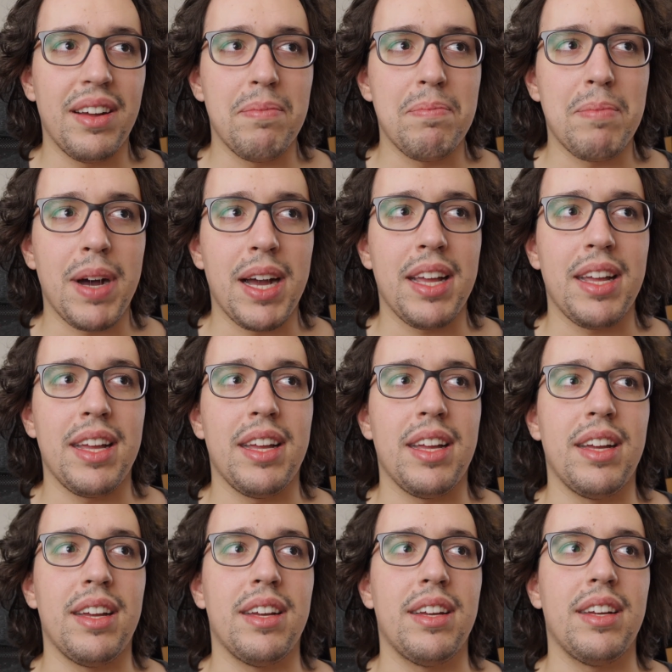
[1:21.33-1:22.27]

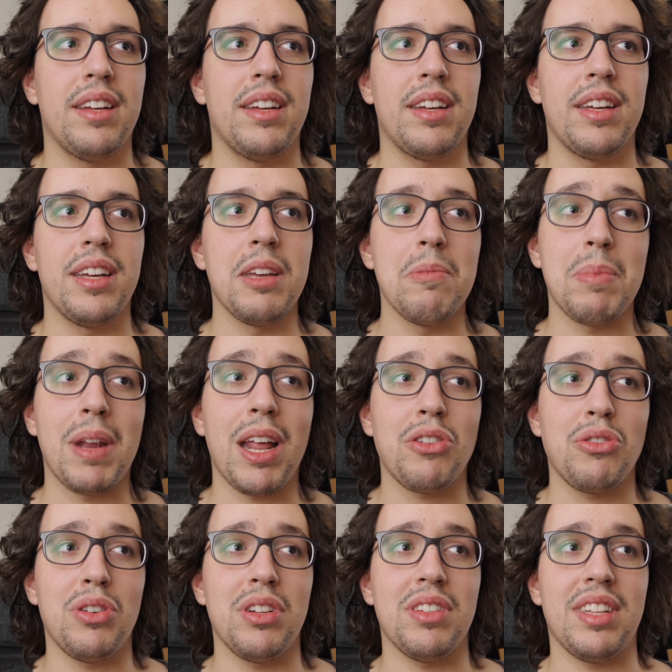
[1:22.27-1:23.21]
my
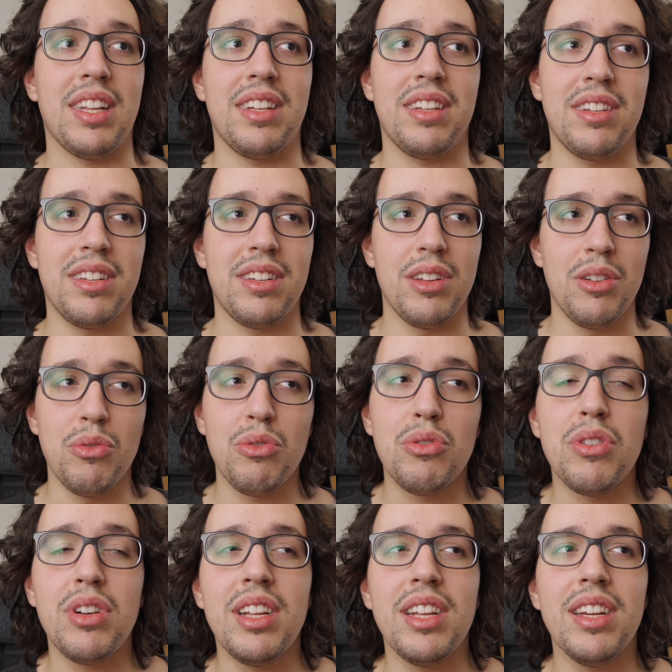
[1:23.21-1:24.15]
impression is that
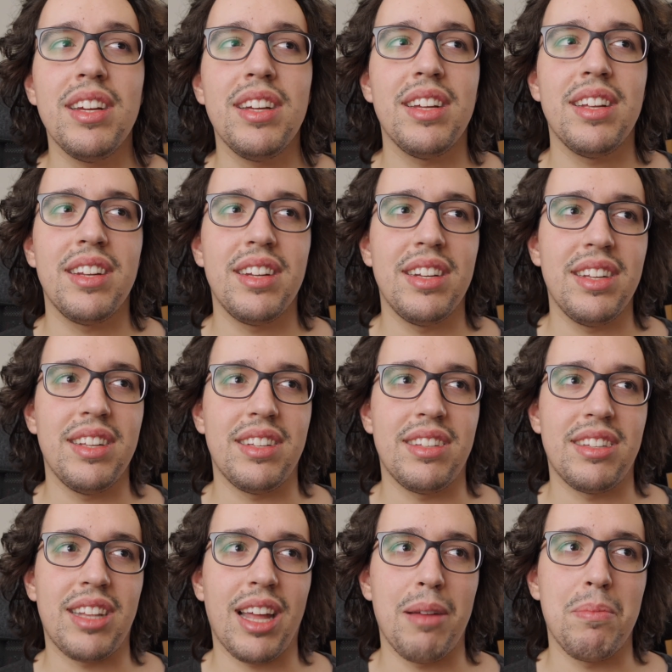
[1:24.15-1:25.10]
usually
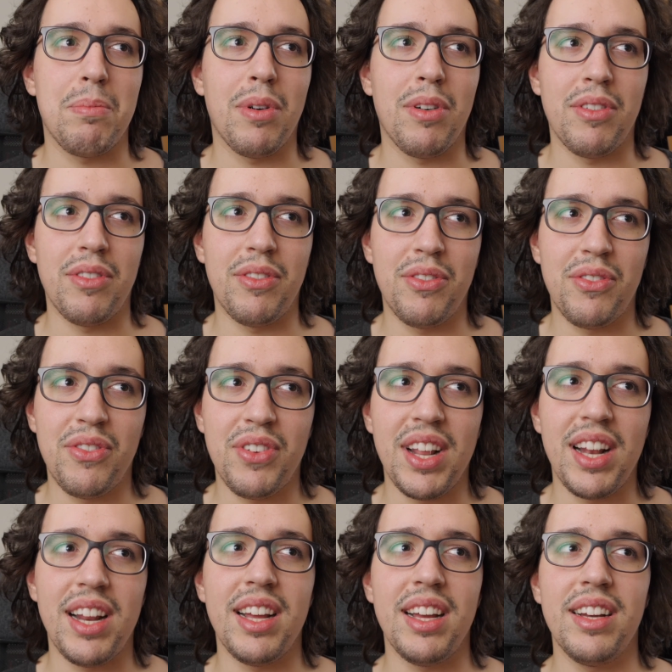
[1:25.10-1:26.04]
this type of
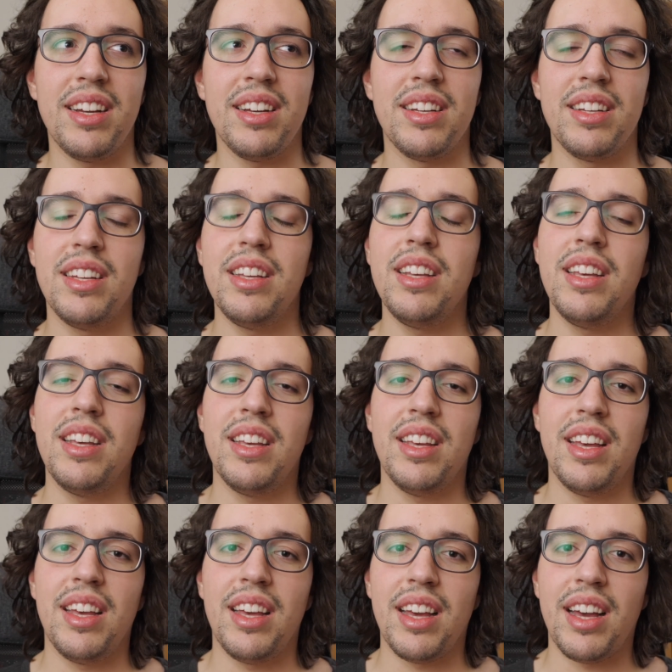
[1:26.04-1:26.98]
feeling
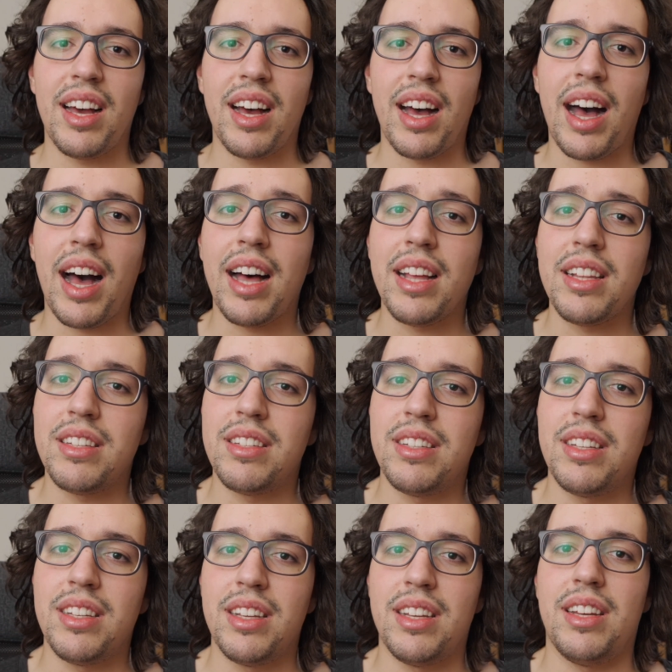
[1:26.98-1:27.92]

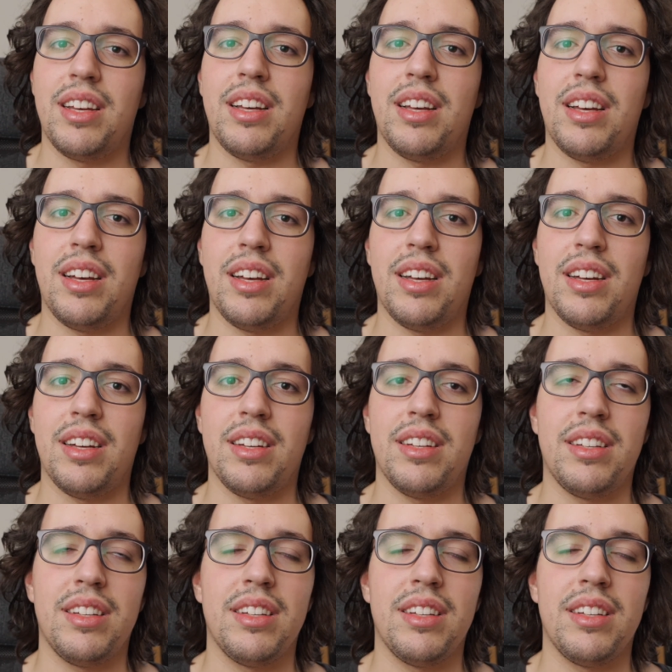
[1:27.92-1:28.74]
has I